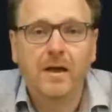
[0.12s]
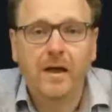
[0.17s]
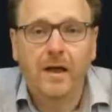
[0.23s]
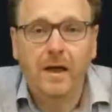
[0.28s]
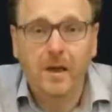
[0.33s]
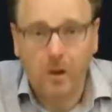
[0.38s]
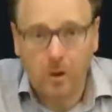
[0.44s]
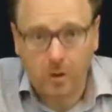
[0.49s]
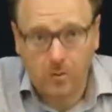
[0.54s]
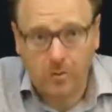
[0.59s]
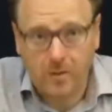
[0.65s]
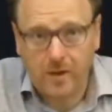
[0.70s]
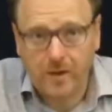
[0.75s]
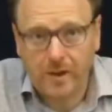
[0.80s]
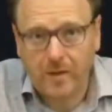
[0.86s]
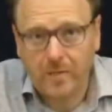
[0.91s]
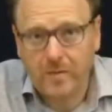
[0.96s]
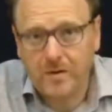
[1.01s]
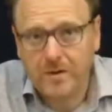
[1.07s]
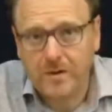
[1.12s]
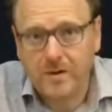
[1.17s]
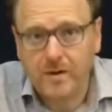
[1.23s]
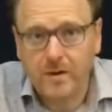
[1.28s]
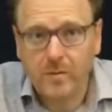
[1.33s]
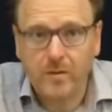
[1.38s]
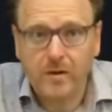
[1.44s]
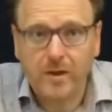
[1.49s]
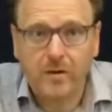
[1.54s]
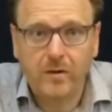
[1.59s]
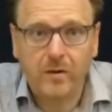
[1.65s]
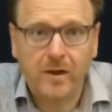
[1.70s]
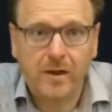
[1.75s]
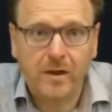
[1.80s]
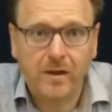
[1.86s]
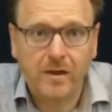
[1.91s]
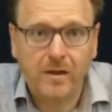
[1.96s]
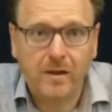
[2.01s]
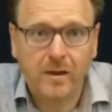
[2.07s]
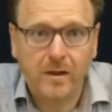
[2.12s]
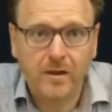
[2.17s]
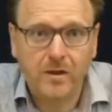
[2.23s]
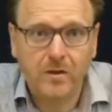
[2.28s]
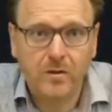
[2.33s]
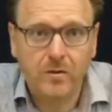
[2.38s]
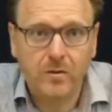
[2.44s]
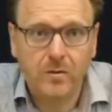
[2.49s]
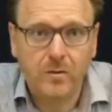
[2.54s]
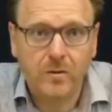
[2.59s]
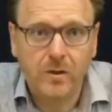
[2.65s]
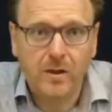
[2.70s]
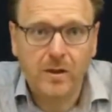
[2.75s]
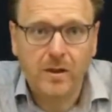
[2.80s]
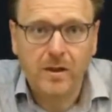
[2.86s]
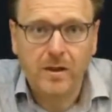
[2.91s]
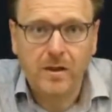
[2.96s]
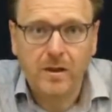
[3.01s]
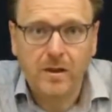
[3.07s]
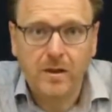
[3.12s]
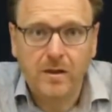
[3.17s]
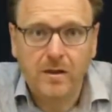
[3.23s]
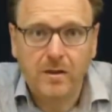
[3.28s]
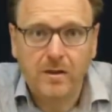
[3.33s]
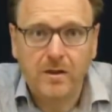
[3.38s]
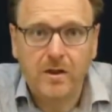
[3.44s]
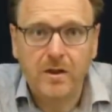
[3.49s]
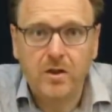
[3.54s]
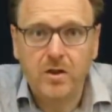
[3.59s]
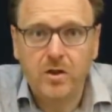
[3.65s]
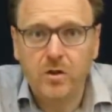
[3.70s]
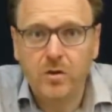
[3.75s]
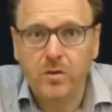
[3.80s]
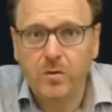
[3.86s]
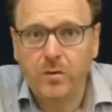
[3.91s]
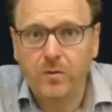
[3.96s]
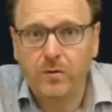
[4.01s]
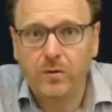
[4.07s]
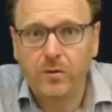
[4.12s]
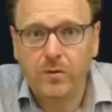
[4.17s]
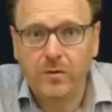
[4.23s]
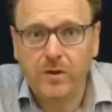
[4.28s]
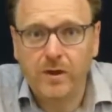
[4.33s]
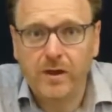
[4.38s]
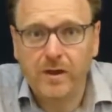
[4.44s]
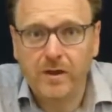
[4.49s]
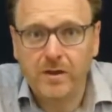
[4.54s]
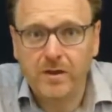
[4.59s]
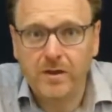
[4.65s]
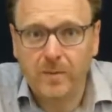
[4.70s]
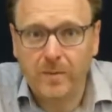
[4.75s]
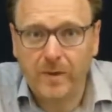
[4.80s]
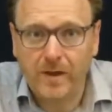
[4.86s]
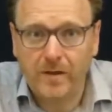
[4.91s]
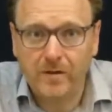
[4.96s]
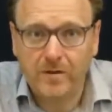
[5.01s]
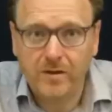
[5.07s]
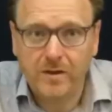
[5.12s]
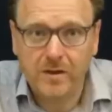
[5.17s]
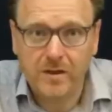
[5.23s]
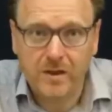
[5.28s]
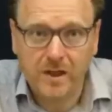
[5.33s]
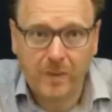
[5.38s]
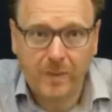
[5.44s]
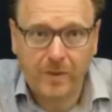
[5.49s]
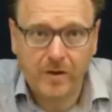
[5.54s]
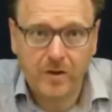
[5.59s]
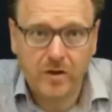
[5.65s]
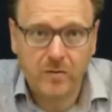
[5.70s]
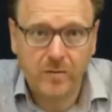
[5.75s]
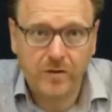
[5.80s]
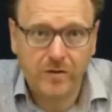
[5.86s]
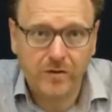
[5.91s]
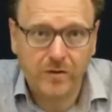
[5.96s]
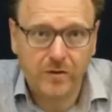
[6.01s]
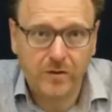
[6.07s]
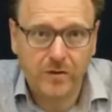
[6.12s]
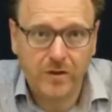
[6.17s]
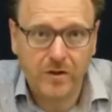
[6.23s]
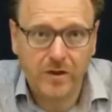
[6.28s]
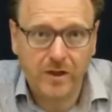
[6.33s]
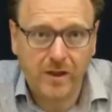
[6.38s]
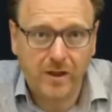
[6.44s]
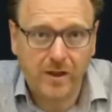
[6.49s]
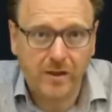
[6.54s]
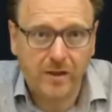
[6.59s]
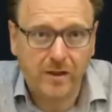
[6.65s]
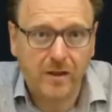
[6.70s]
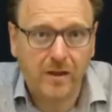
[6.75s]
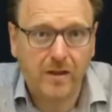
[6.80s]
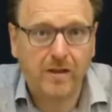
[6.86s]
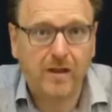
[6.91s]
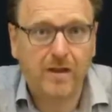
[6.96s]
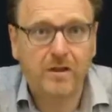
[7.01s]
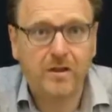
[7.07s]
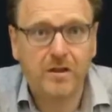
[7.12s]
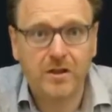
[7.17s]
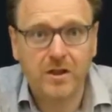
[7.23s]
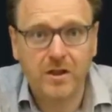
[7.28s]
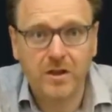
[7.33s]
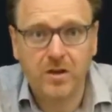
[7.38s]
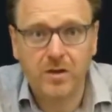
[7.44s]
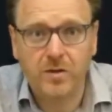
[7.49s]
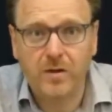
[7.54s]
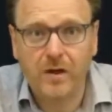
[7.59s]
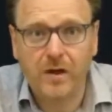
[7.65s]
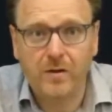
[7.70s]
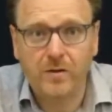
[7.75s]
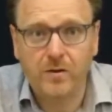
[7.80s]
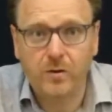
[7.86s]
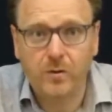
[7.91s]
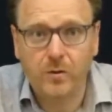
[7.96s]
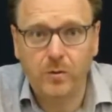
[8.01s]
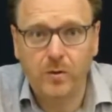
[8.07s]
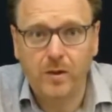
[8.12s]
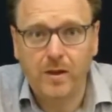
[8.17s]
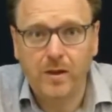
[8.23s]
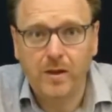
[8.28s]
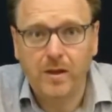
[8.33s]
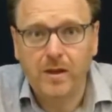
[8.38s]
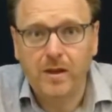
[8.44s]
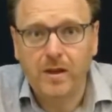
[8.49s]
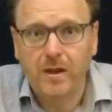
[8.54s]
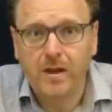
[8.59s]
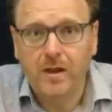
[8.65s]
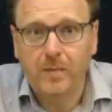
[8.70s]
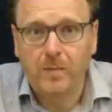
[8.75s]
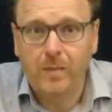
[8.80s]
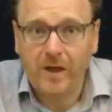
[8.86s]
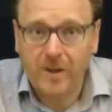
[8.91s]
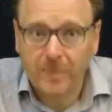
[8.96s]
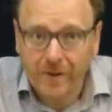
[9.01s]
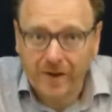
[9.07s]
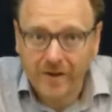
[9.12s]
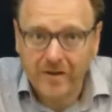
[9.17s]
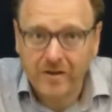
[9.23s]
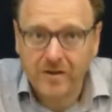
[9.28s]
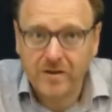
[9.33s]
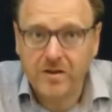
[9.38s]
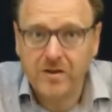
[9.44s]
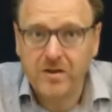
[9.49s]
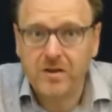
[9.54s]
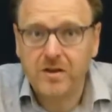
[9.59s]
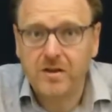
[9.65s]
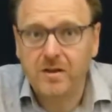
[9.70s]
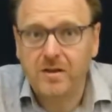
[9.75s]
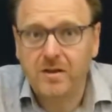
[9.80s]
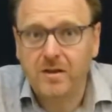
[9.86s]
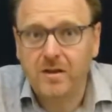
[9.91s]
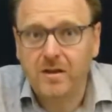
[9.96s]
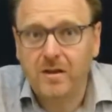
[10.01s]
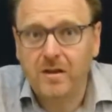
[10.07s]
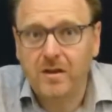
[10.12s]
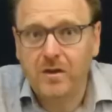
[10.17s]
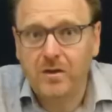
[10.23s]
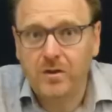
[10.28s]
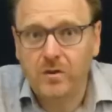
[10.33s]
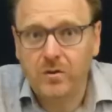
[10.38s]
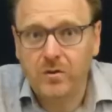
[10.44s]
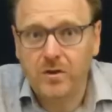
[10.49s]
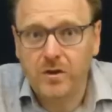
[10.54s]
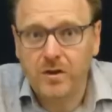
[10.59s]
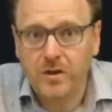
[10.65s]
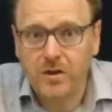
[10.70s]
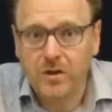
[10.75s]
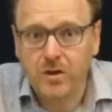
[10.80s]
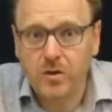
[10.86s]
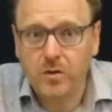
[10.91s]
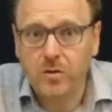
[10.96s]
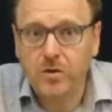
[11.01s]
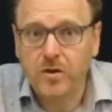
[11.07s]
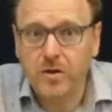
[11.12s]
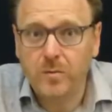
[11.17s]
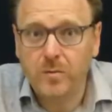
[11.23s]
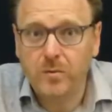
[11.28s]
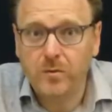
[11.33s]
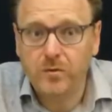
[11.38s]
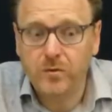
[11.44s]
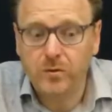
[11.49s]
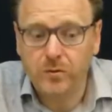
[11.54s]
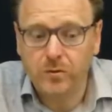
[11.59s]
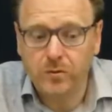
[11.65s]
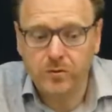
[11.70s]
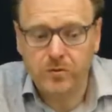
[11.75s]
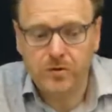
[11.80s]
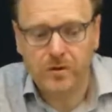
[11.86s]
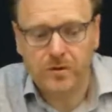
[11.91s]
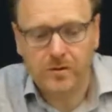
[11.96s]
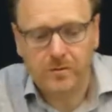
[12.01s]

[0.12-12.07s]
Hello, my name is Eric Broug and I'd like to teach you a few things about Islamic geometrical design. I'd like to teach you how to make patterns using just two simple tools.